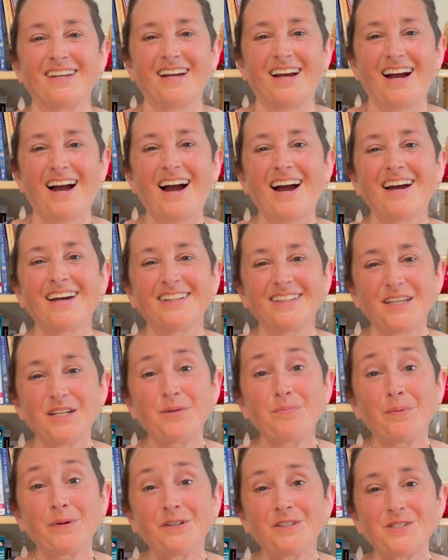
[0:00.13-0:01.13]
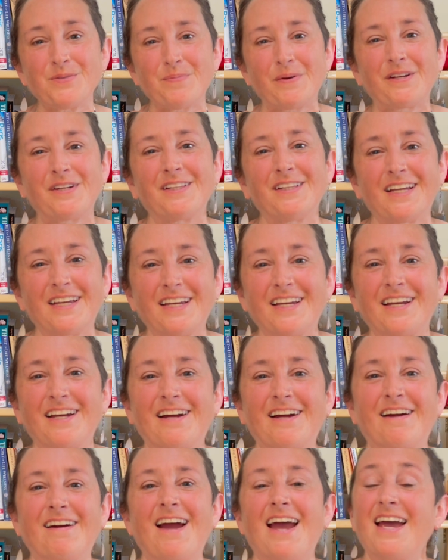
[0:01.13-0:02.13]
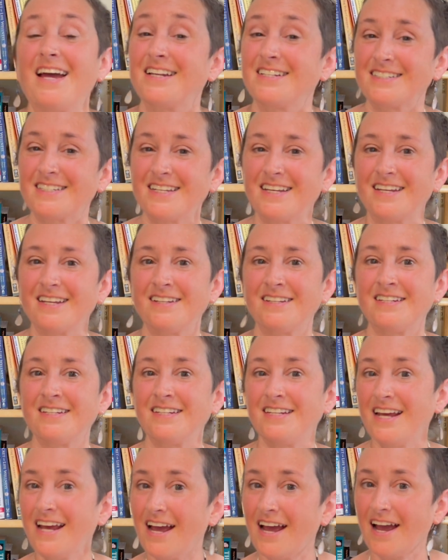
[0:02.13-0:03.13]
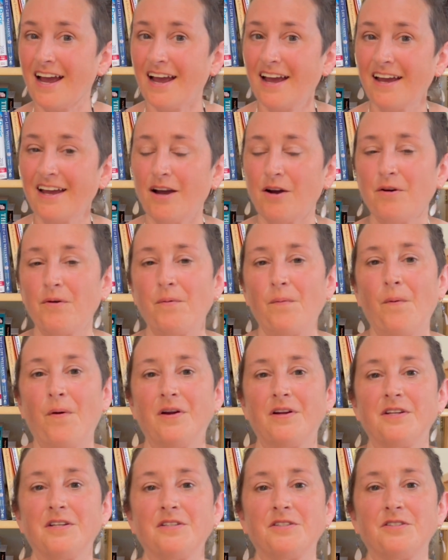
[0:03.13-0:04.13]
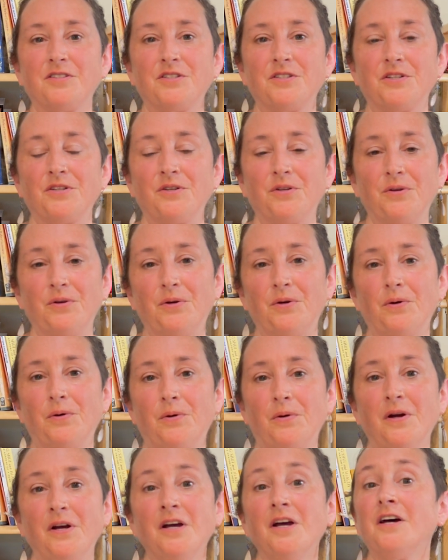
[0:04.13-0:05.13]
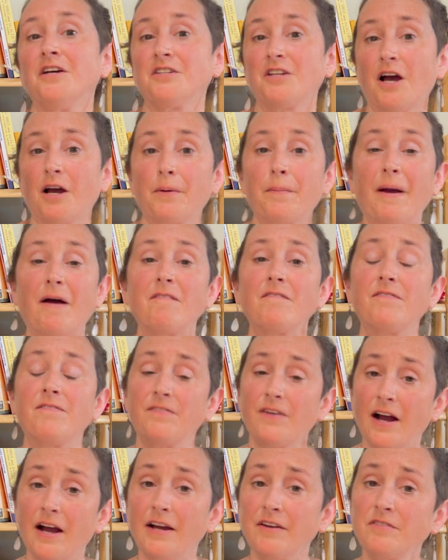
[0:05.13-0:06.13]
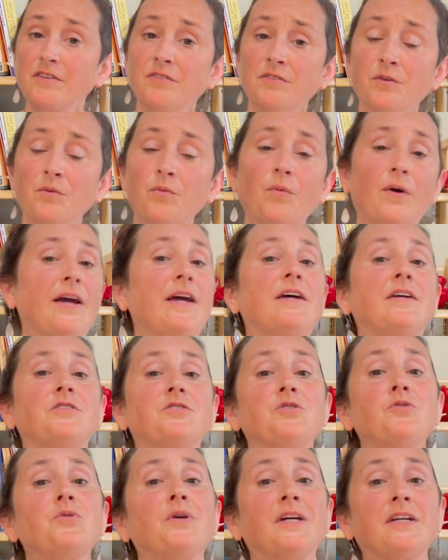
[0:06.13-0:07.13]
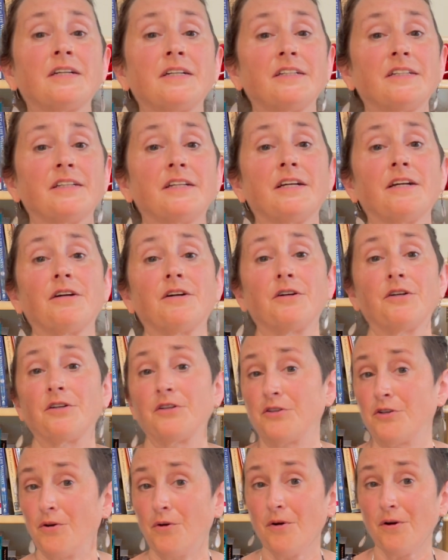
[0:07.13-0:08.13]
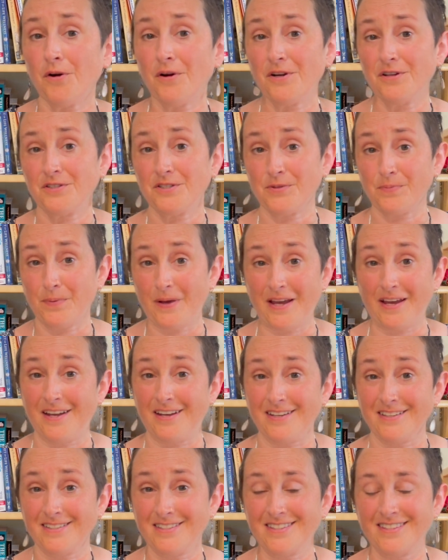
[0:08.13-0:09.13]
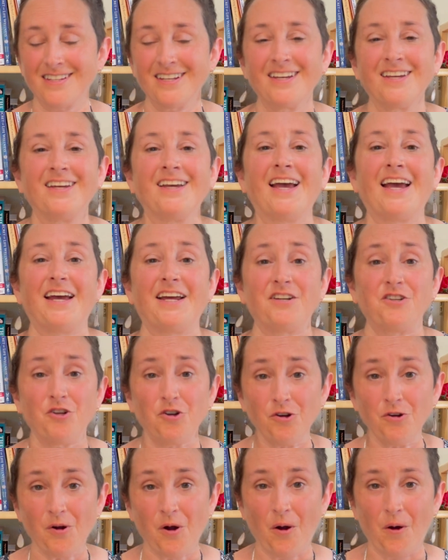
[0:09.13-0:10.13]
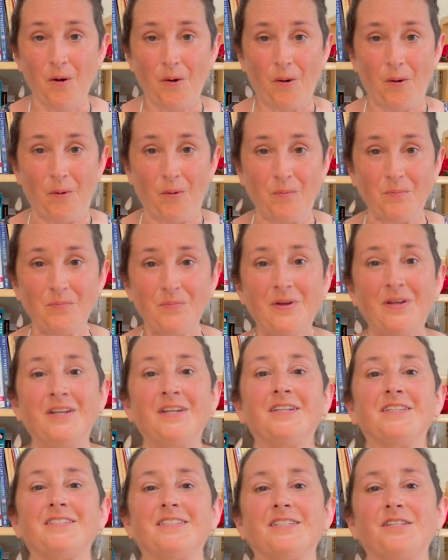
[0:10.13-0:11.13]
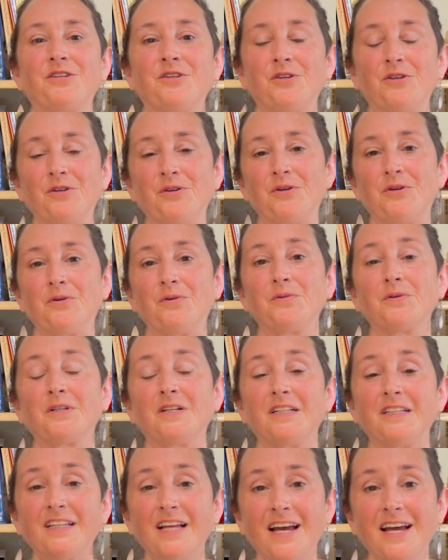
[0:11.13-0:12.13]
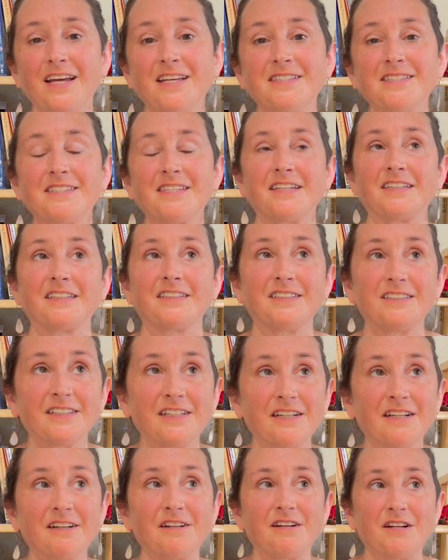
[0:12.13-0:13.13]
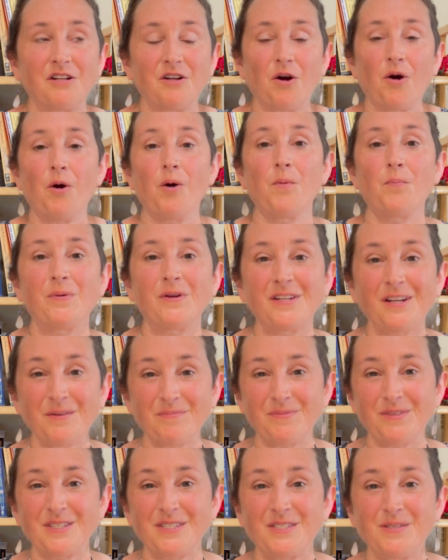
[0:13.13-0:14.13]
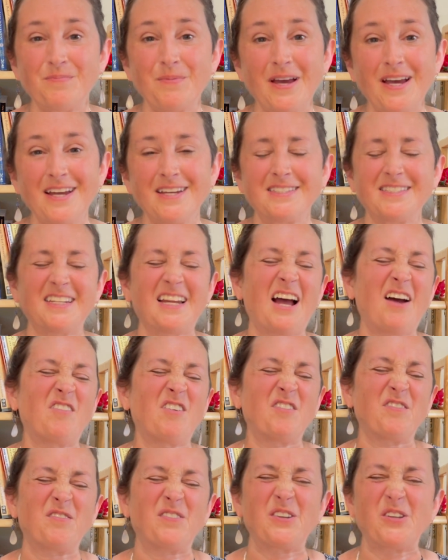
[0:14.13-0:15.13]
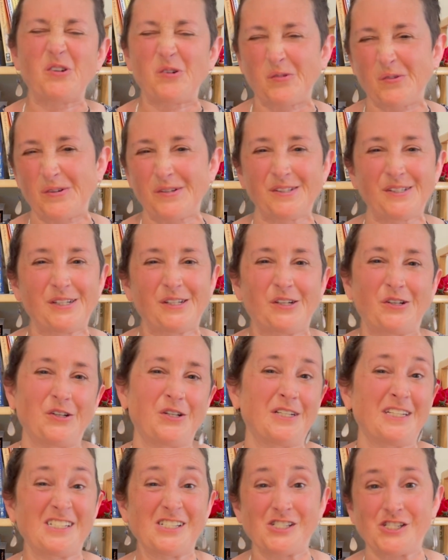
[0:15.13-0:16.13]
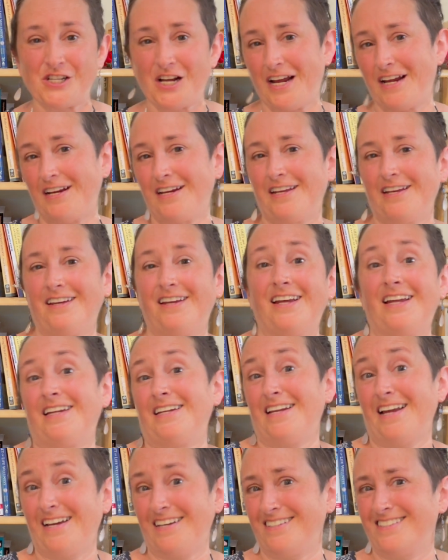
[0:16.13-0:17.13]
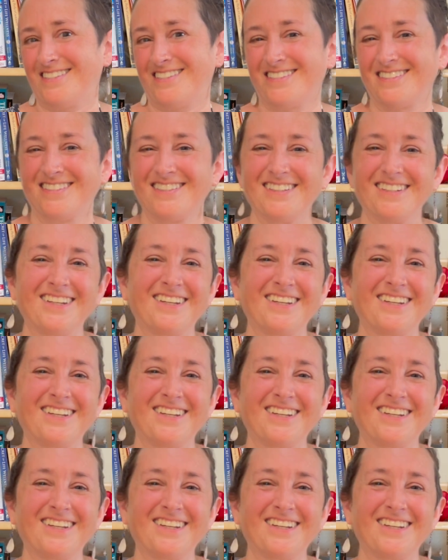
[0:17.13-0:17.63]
Hi, Ladybird Spirit Light here, and today I wanted to talk about 5 different ways you can clear your space and your home to cleanse and clear and open up the space and have it feel really good and shiny and nice.